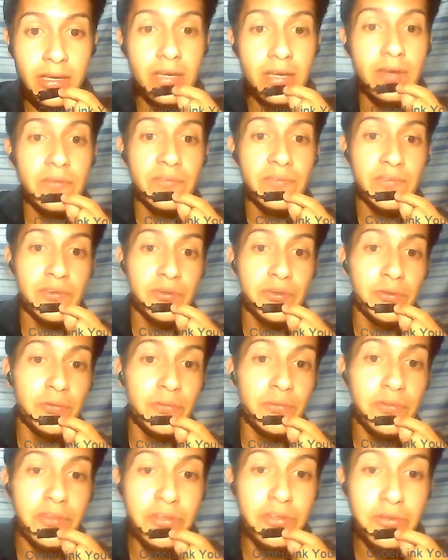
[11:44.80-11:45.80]
through
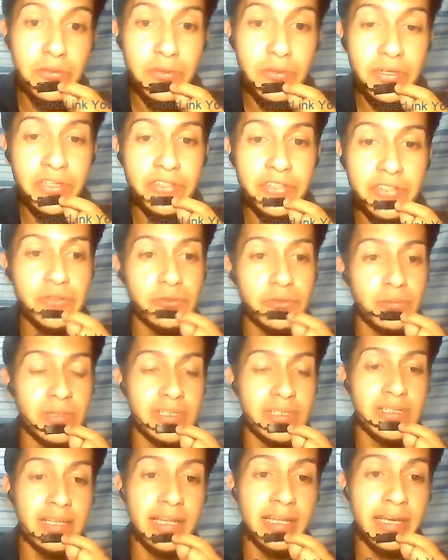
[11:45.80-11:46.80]
new instruments
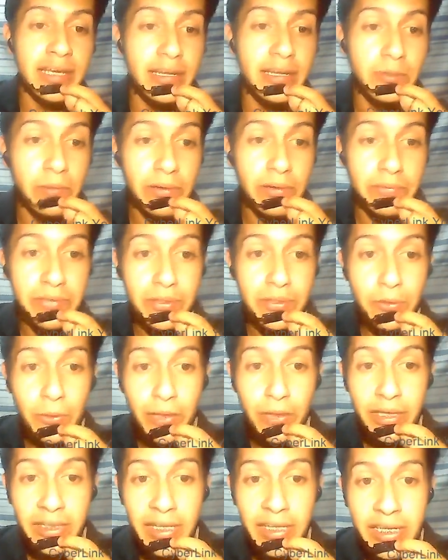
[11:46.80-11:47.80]
like graphic
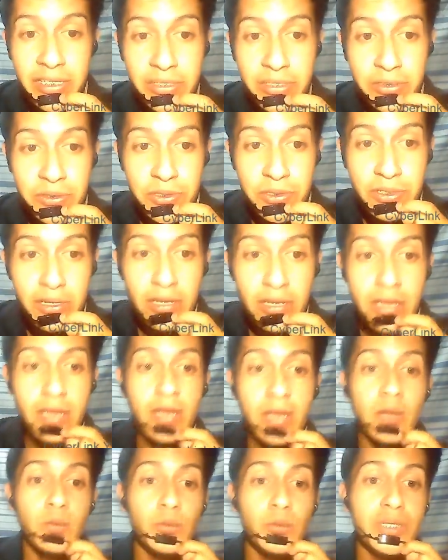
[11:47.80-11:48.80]
organizers,
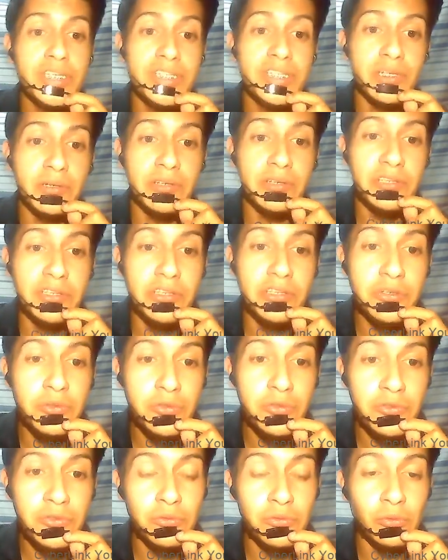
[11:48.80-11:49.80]
which are
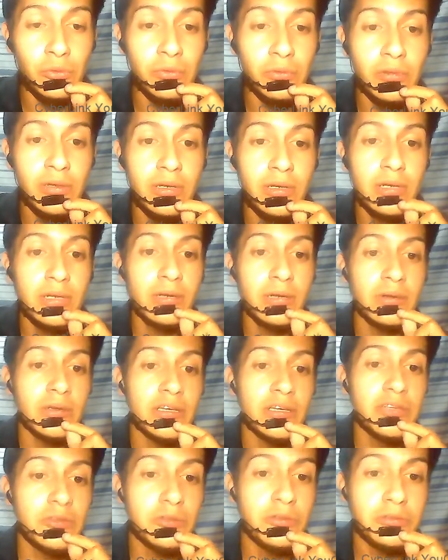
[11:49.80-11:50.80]
useful in
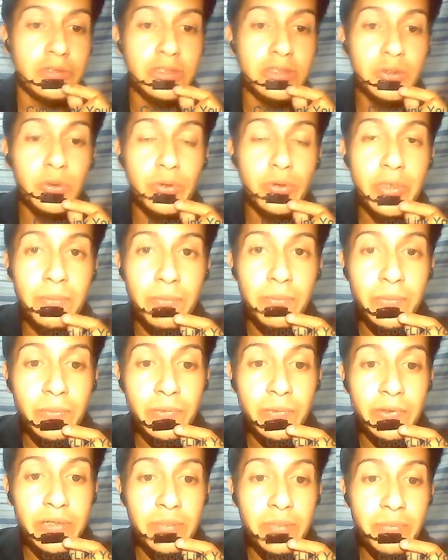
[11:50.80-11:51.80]
order to
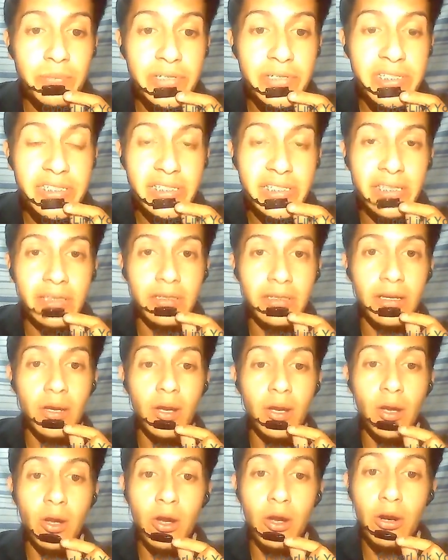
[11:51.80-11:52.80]
represent
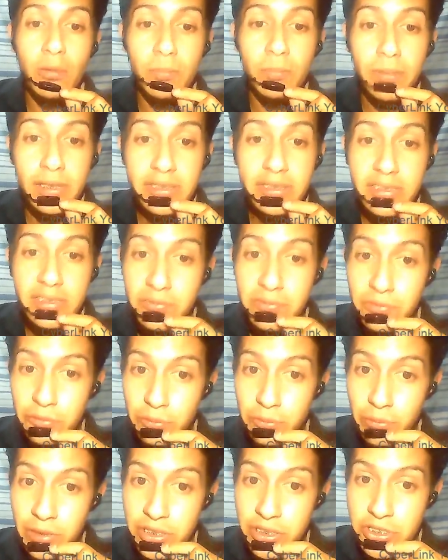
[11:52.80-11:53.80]
complex
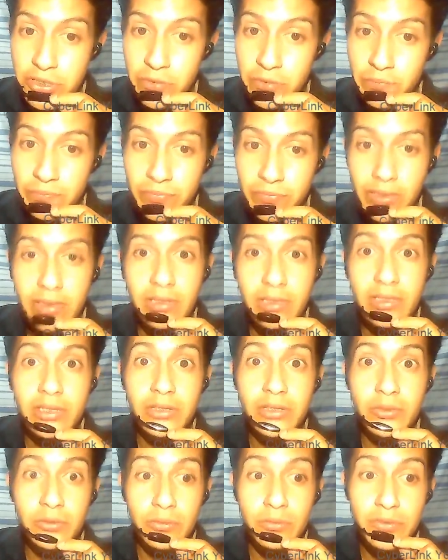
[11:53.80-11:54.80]
information
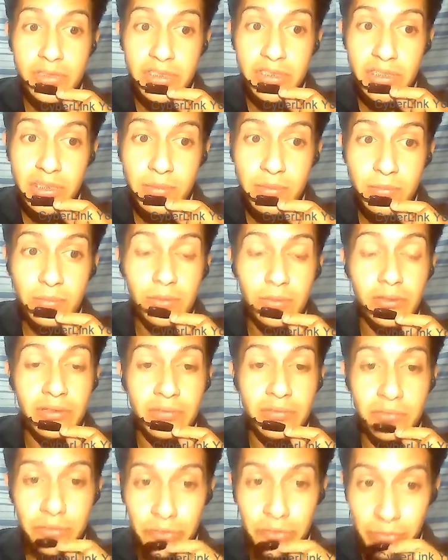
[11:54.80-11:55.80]
into simple
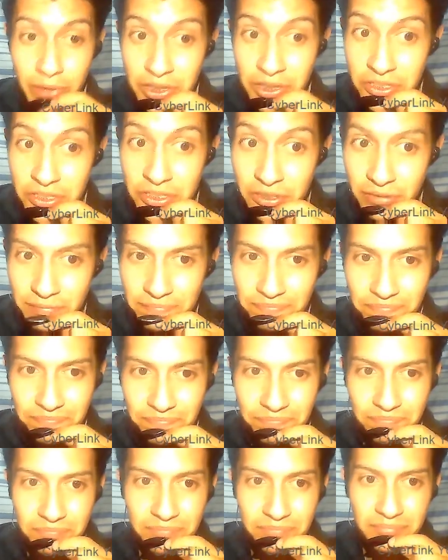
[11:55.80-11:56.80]
information.
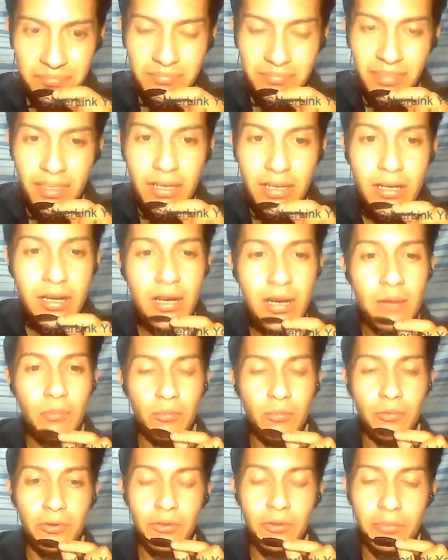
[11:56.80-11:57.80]

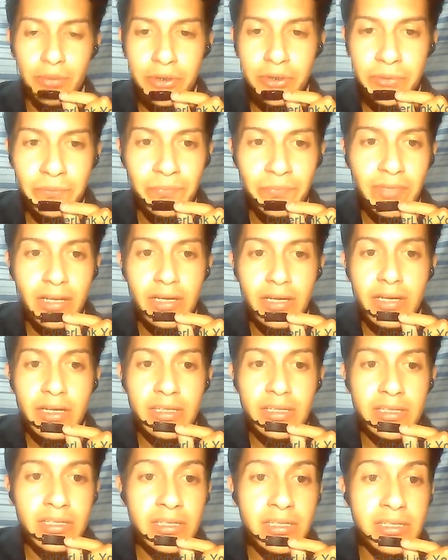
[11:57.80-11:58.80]
Moreover,
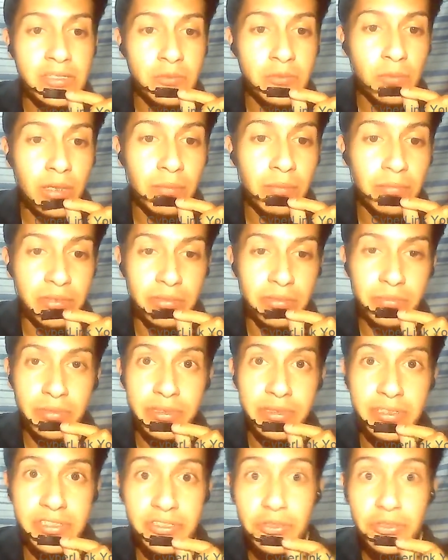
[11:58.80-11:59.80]
this will permit
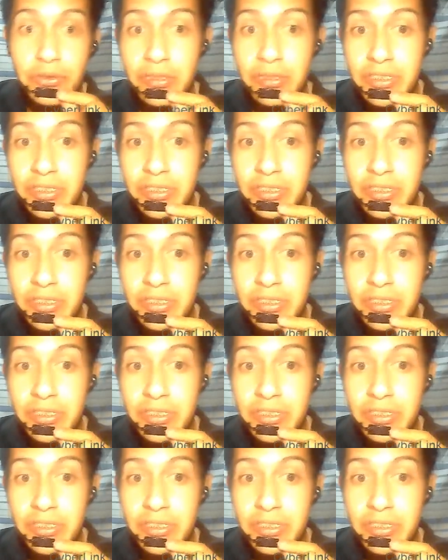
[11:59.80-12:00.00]
students